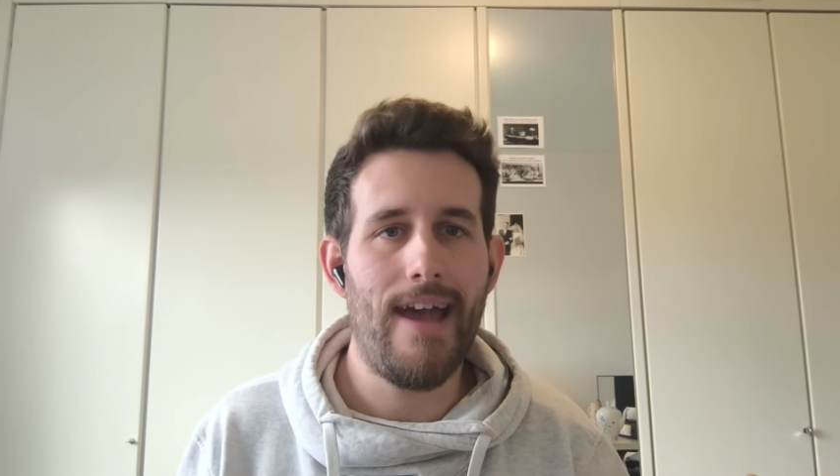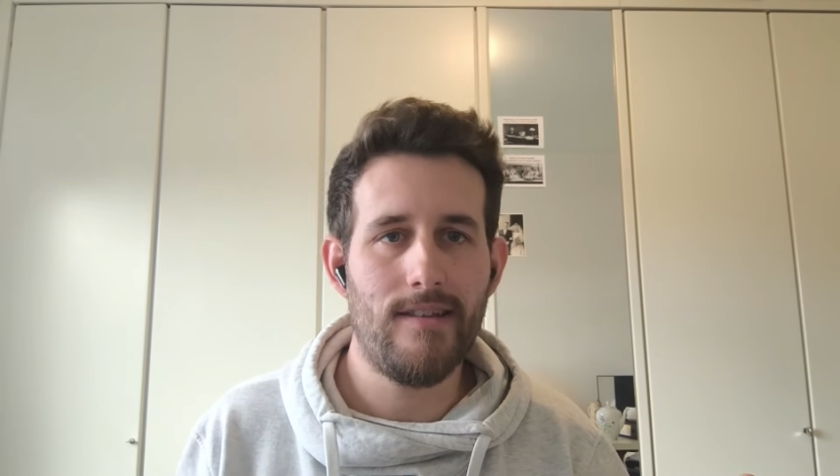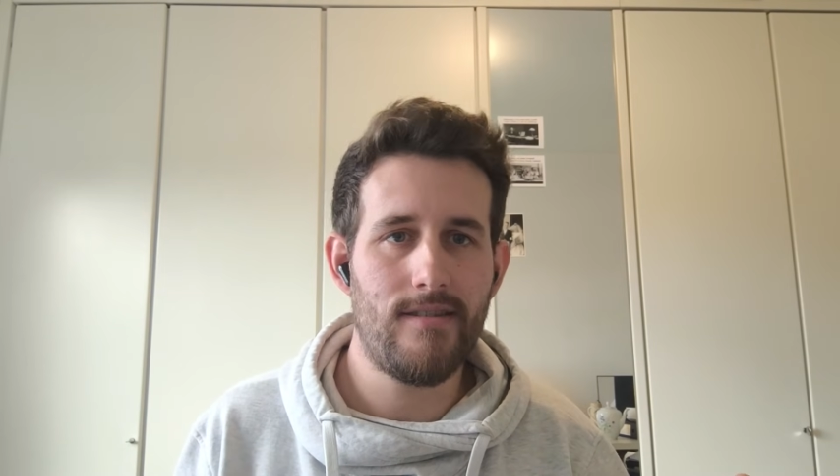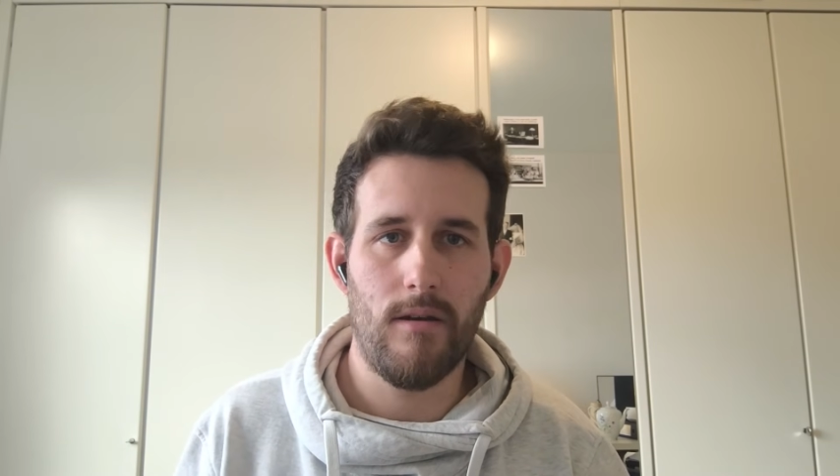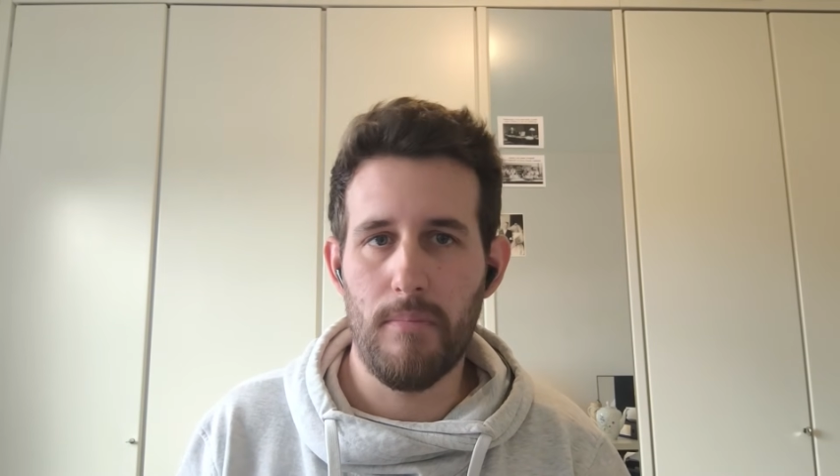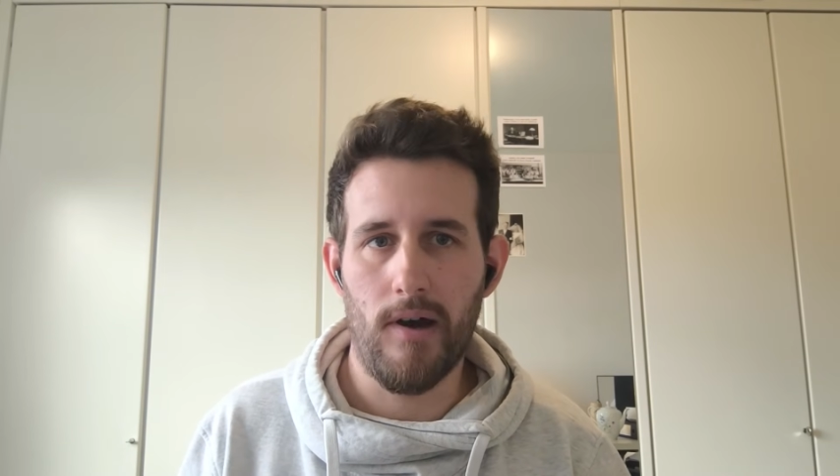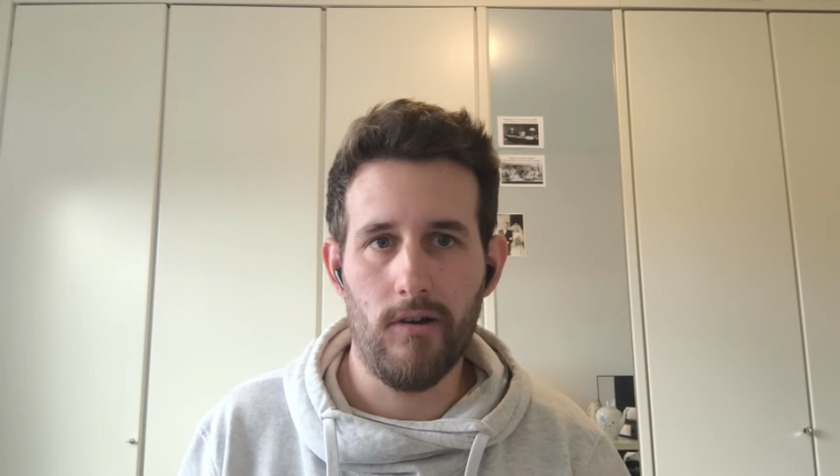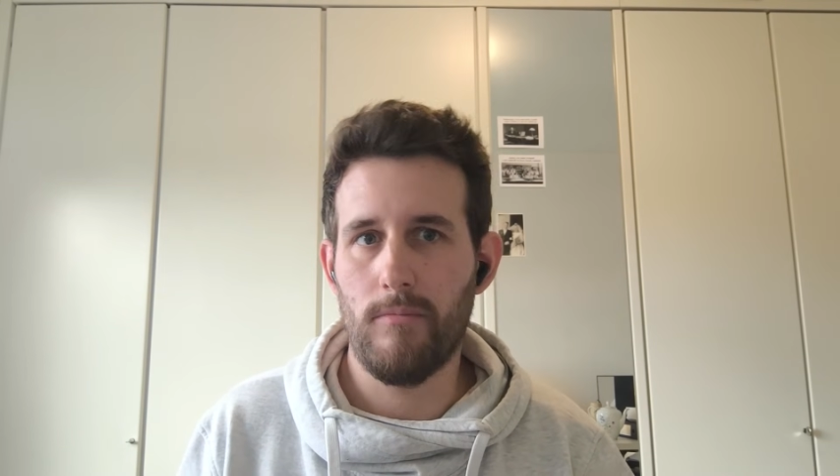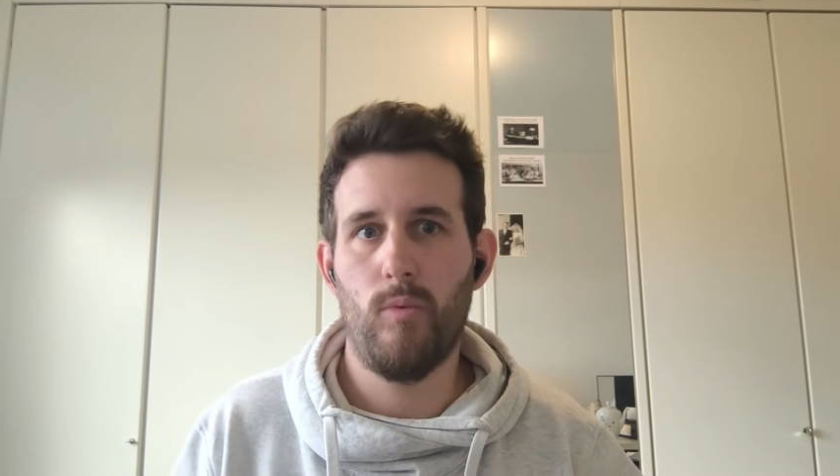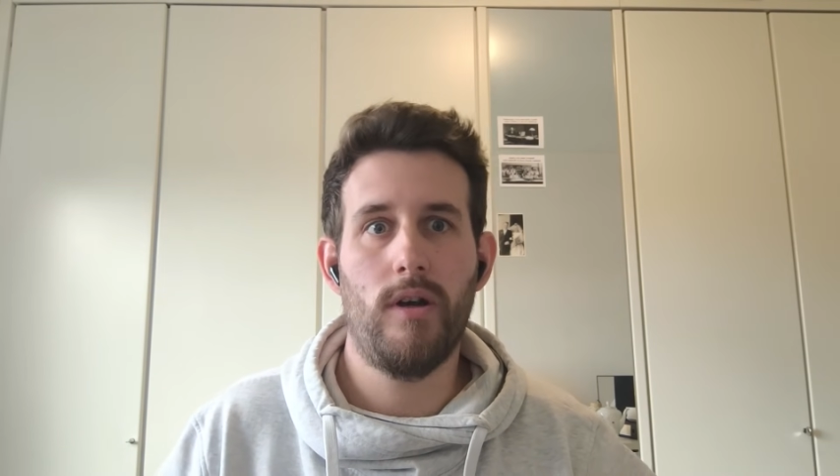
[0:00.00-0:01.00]
ads
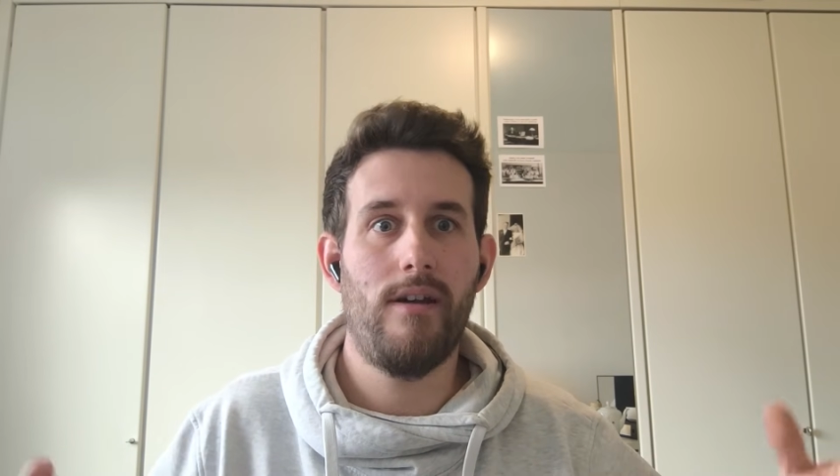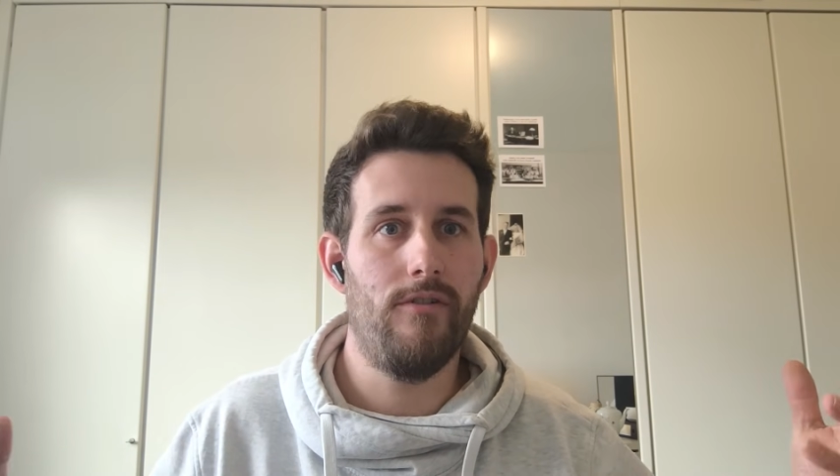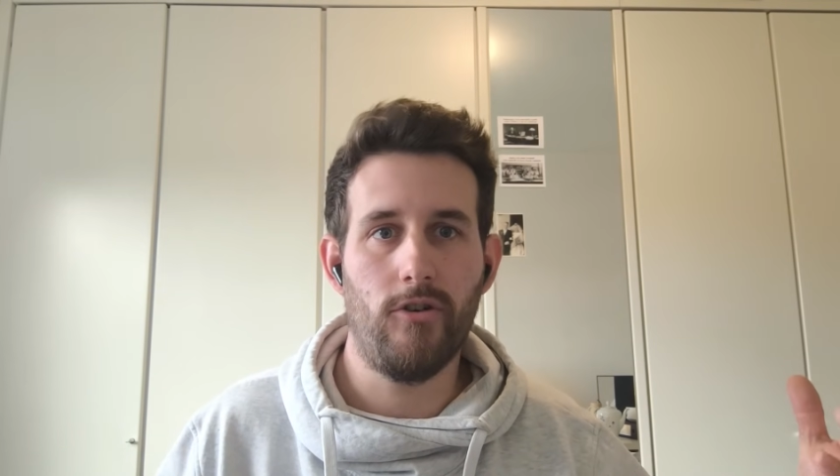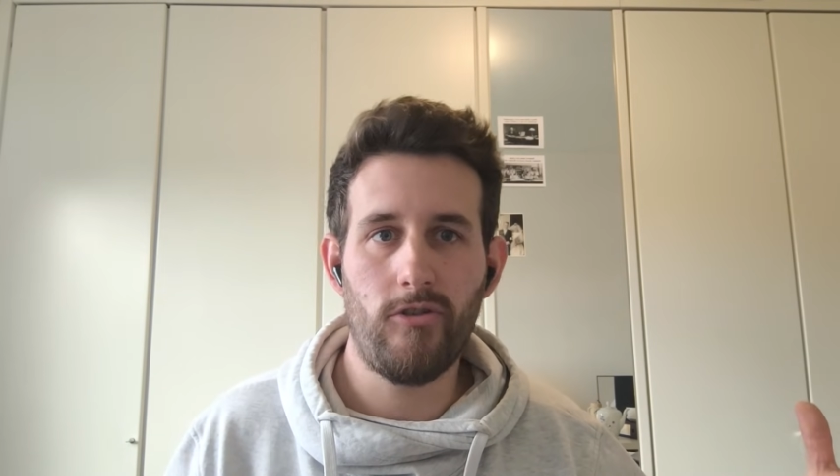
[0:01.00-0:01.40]
about whatever,